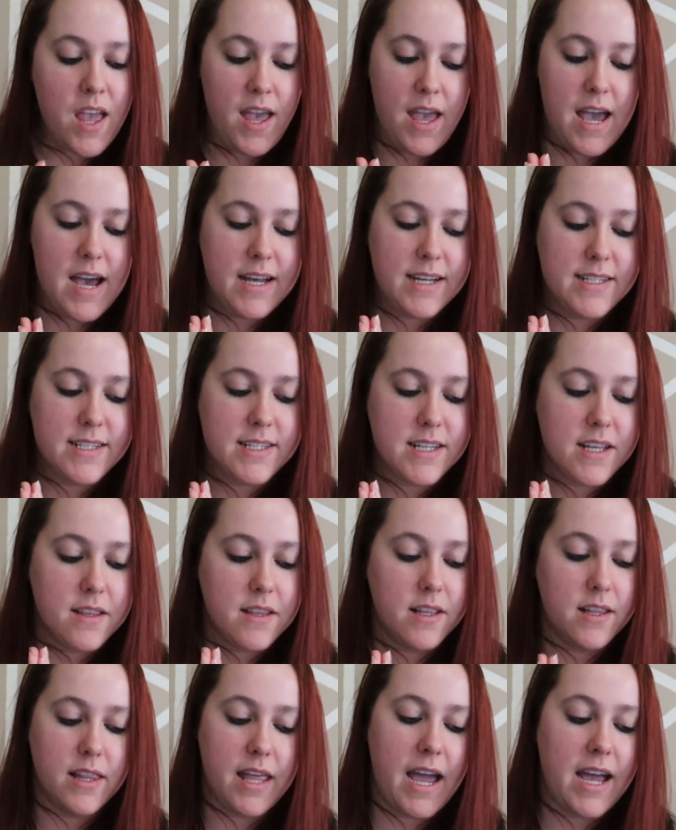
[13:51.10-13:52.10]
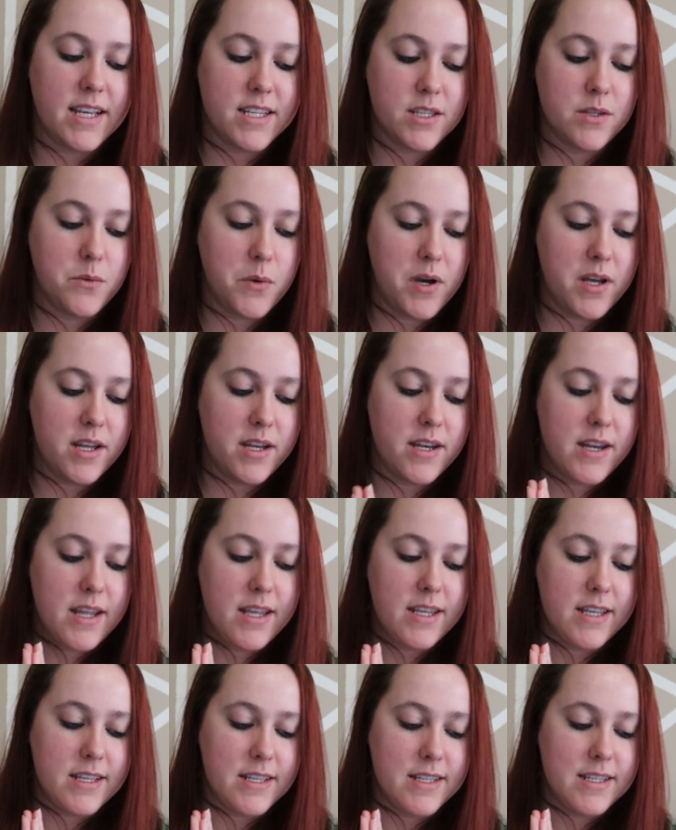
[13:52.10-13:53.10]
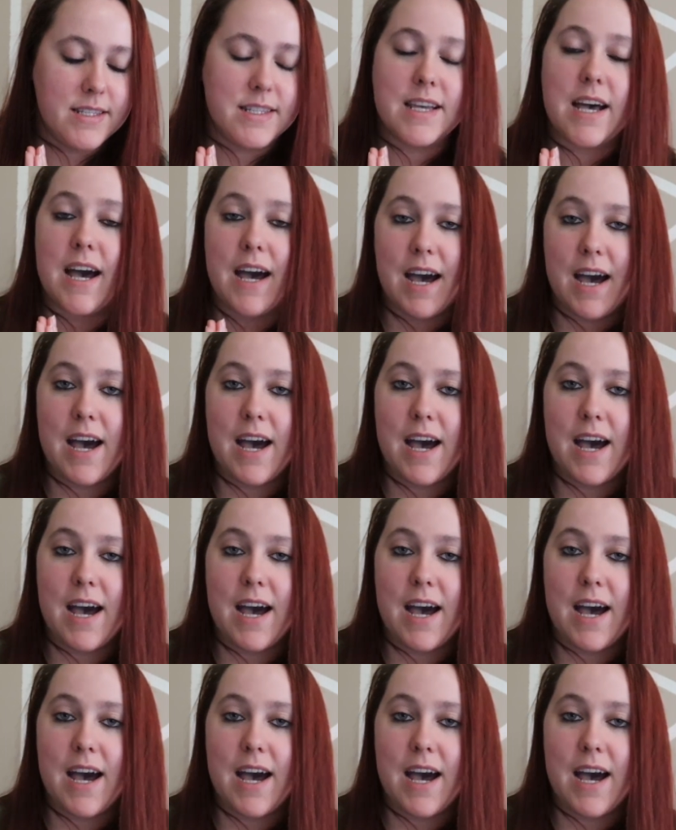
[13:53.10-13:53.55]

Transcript: and the last one is